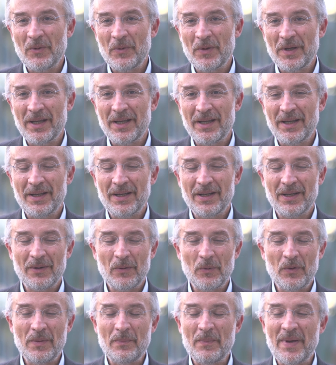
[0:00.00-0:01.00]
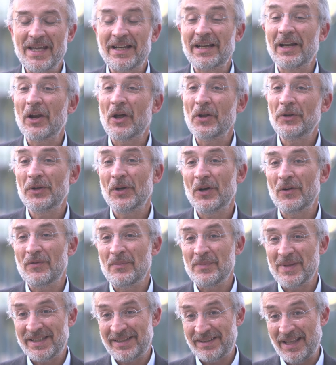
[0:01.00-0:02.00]
we, we make a lot of
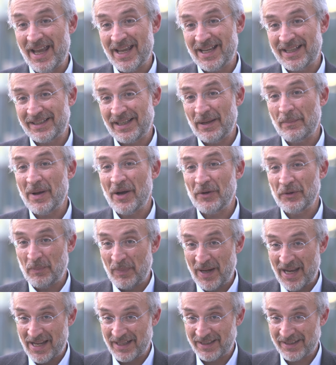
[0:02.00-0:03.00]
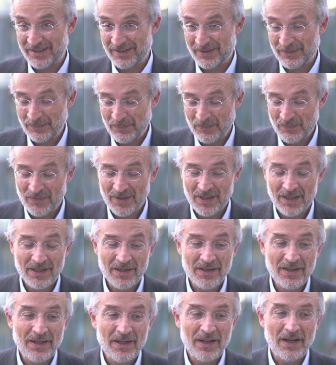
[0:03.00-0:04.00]
mistakes about plants
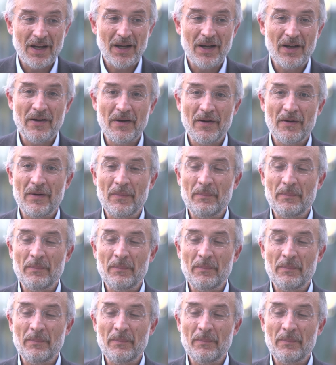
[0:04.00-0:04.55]
uh,